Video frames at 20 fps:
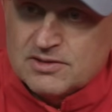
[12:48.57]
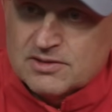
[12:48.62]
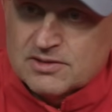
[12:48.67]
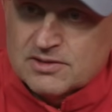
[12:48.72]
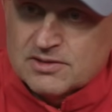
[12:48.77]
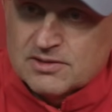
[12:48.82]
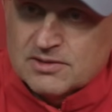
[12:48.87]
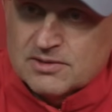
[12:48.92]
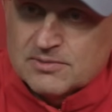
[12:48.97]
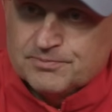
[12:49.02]

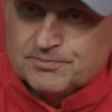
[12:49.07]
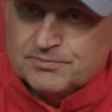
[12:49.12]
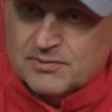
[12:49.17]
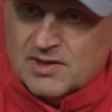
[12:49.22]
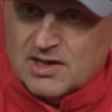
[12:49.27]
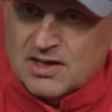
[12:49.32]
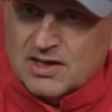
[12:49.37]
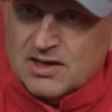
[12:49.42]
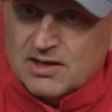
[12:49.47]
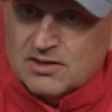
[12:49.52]

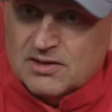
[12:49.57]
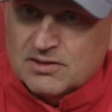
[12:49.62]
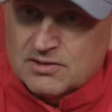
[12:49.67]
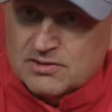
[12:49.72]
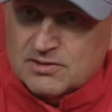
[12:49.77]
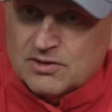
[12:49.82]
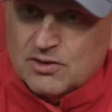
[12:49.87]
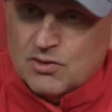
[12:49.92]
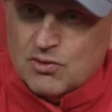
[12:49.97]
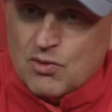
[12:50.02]
And
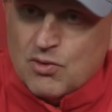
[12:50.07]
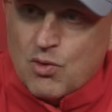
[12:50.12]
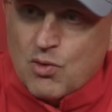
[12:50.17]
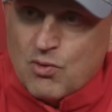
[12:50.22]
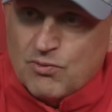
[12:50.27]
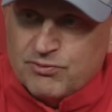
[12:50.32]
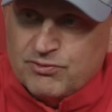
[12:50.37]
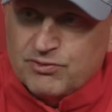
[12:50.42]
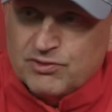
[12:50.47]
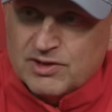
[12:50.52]
you know,
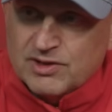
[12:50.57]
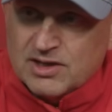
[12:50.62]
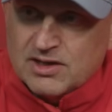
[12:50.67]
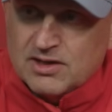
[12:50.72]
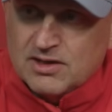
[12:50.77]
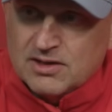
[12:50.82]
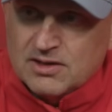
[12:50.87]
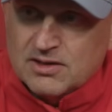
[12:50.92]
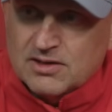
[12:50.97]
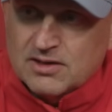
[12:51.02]

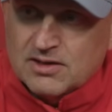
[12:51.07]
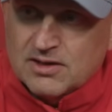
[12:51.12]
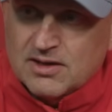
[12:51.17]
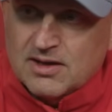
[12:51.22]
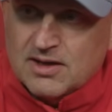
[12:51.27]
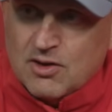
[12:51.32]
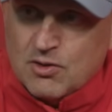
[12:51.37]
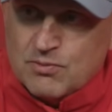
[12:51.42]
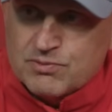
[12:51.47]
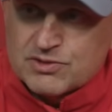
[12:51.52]
hopefully it
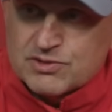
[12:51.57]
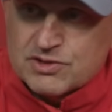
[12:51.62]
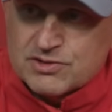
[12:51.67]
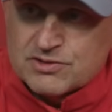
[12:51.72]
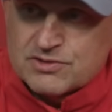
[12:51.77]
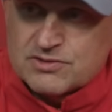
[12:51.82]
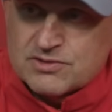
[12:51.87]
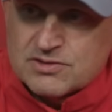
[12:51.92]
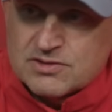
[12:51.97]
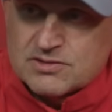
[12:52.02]
helps
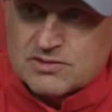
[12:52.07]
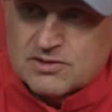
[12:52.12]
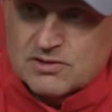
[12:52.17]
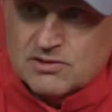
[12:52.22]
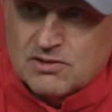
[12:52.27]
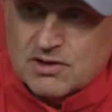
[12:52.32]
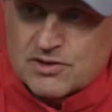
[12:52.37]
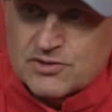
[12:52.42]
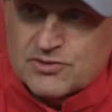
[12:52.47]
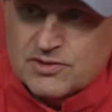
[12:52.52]
us as a
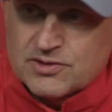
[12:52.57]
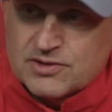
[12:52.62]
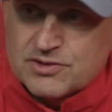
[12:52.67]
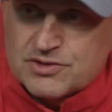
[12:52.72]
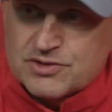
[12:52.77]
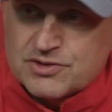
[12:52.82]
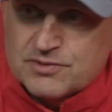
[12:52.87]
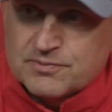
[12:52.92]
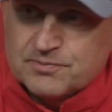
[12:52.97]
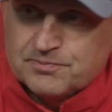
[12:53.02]
luxury
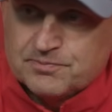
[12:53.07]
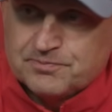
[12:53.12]
this year.